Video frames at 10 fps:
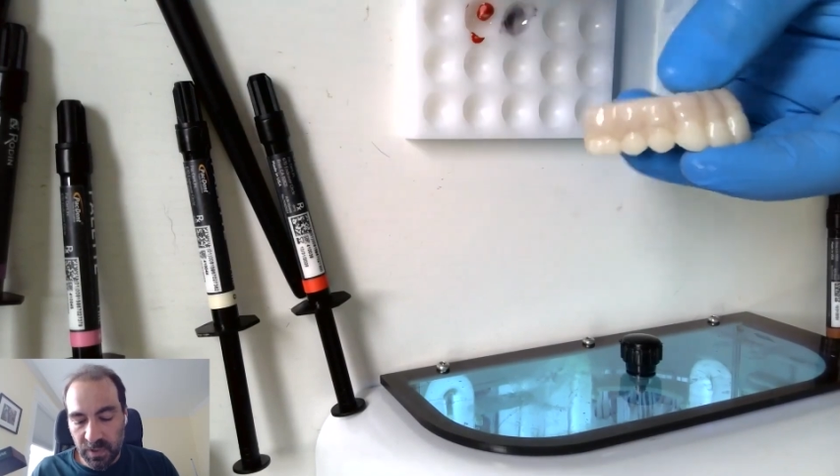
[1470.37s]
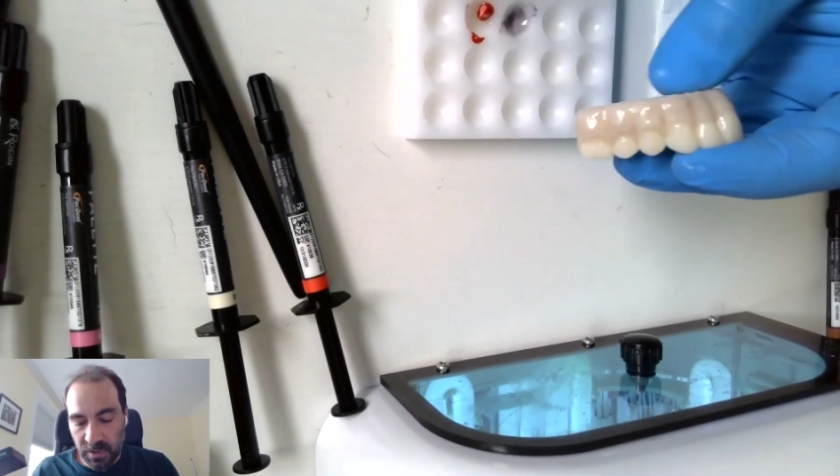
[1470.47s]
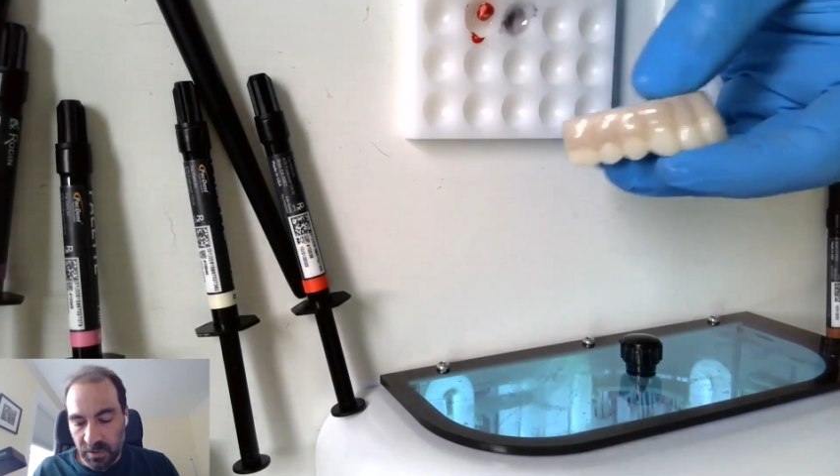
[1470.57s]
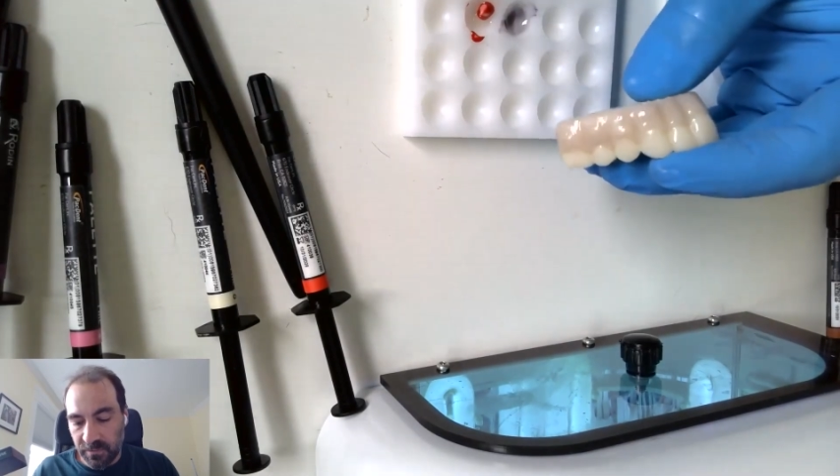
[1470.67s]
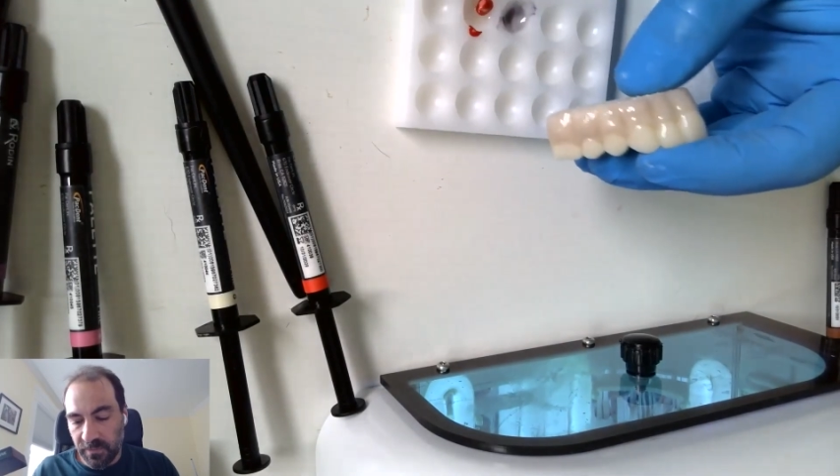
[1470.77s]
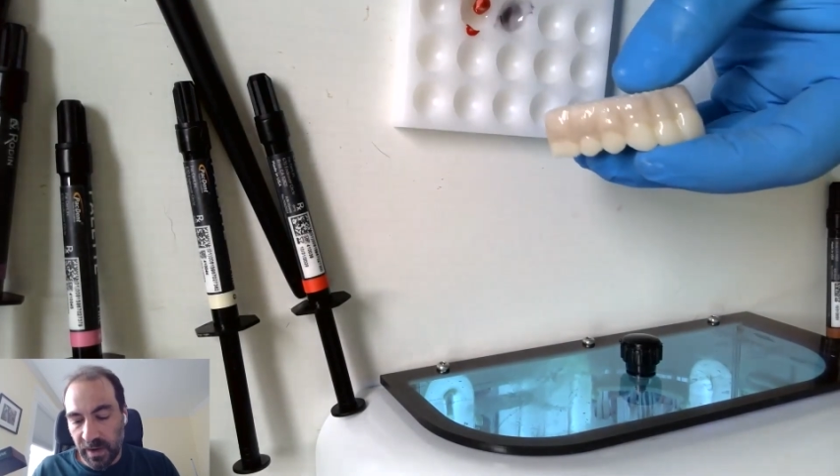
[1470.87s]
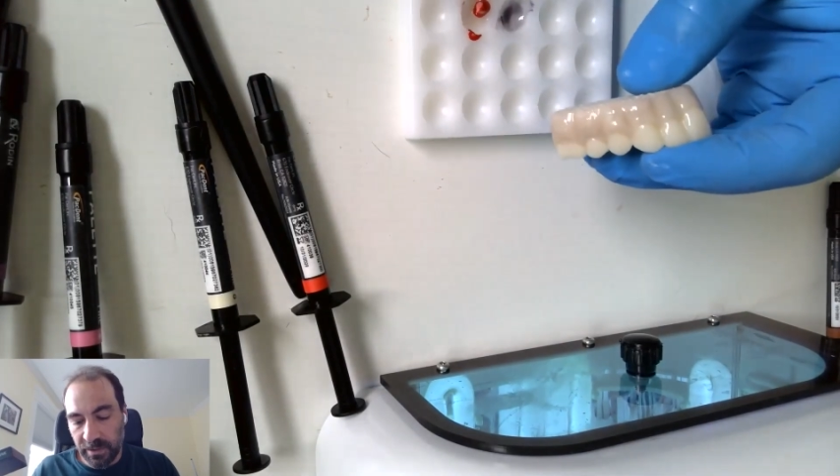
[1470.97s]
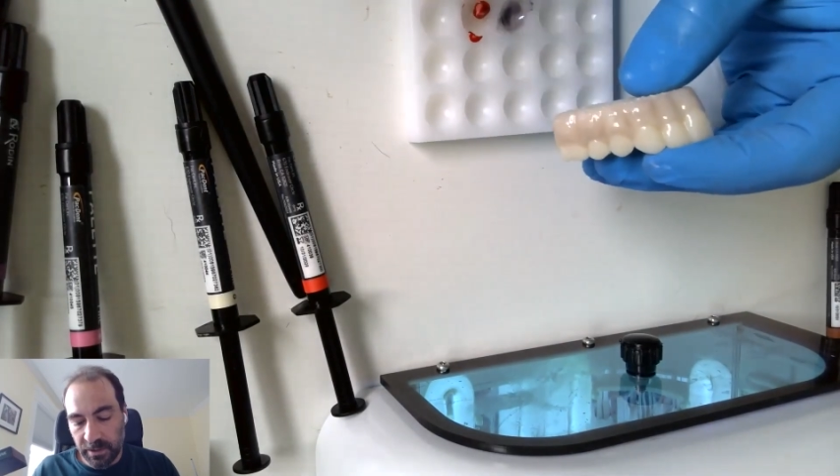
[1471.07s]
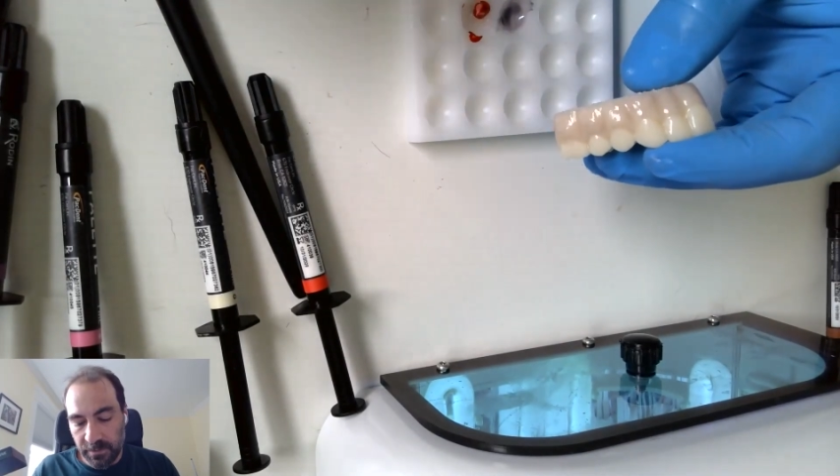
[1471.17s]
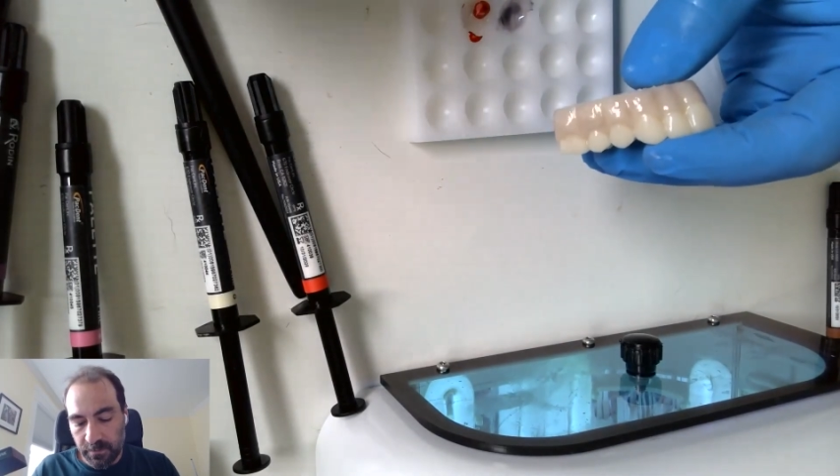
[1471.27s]
of
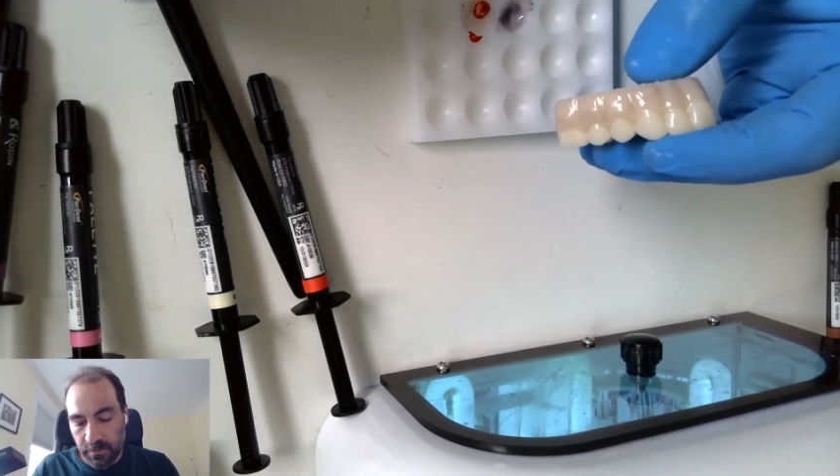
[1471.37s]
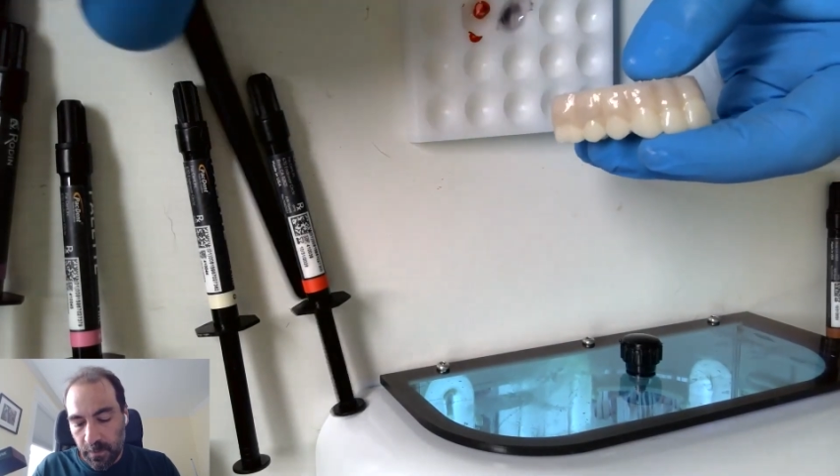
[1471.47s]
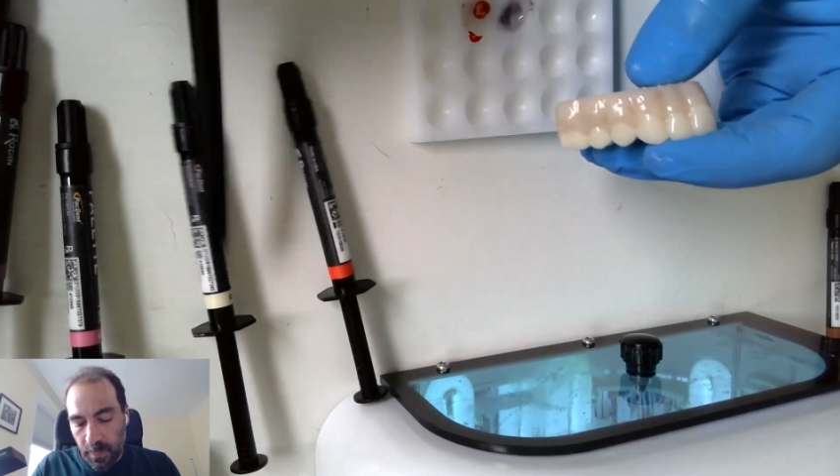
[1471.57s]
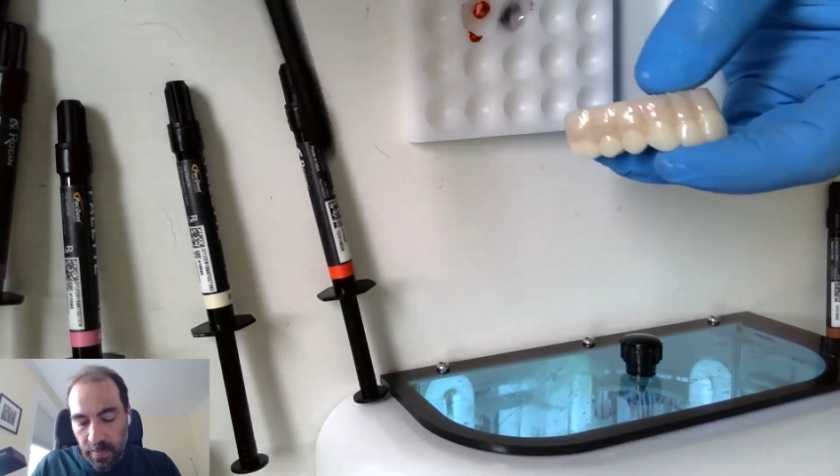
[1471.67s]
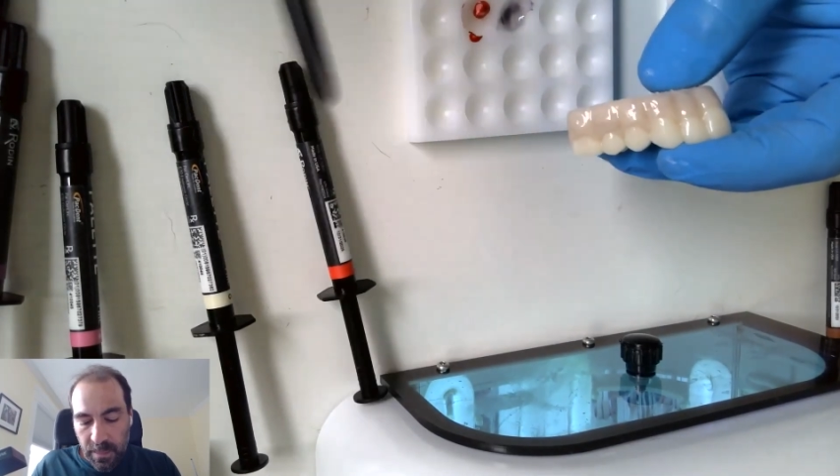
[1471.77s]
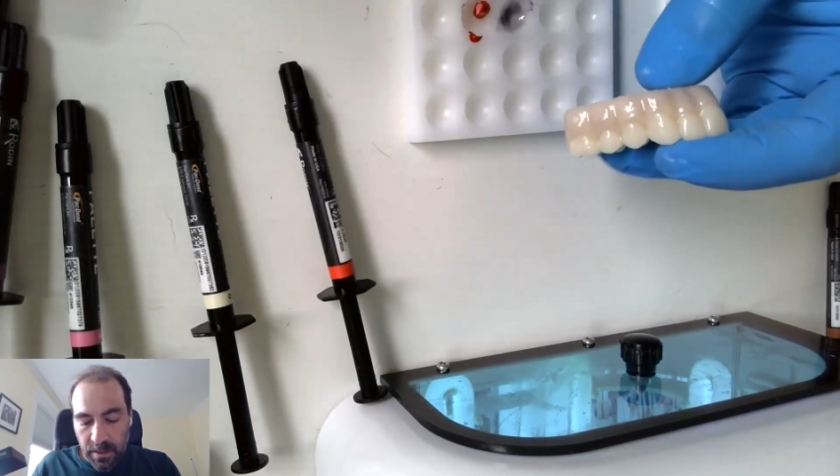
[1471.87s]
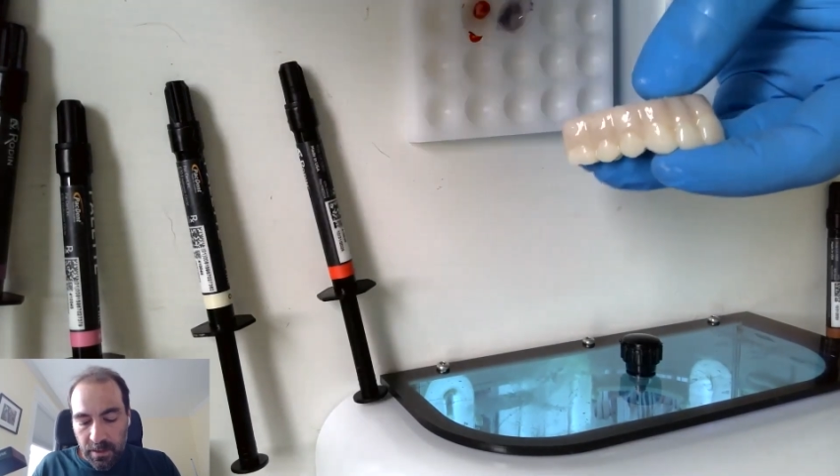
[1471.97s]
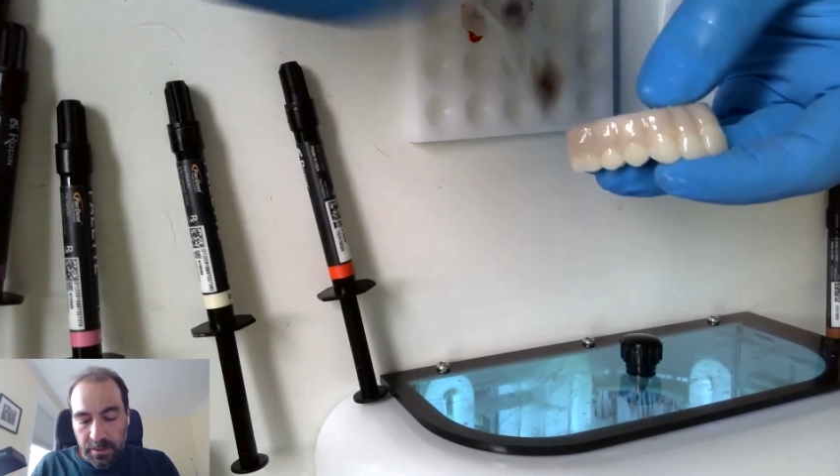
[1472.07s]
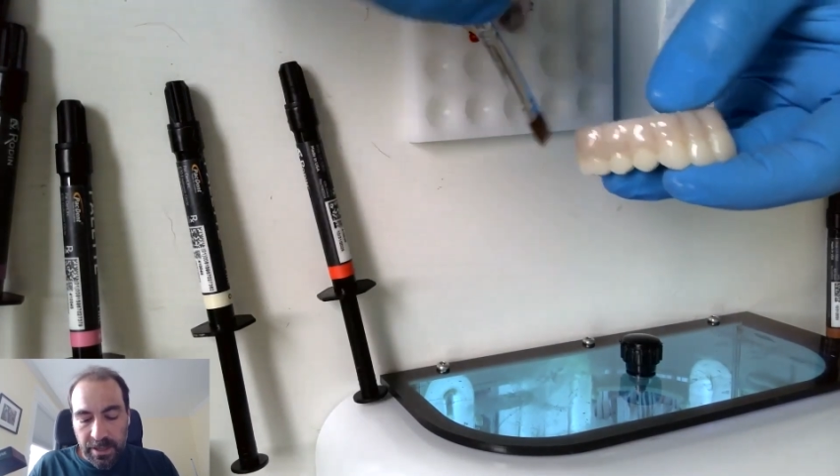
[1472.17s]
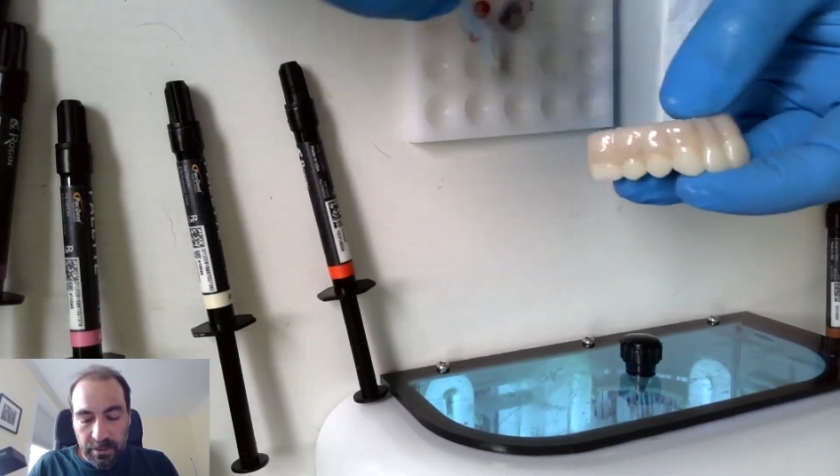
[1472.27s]
violet.
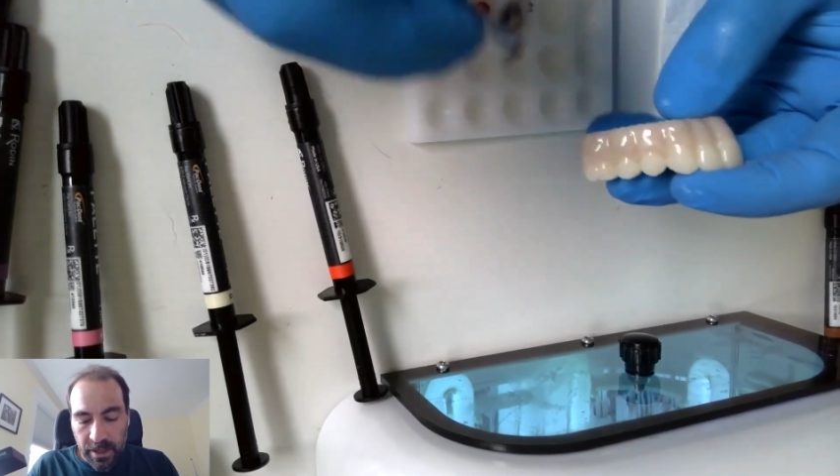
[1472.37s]
Now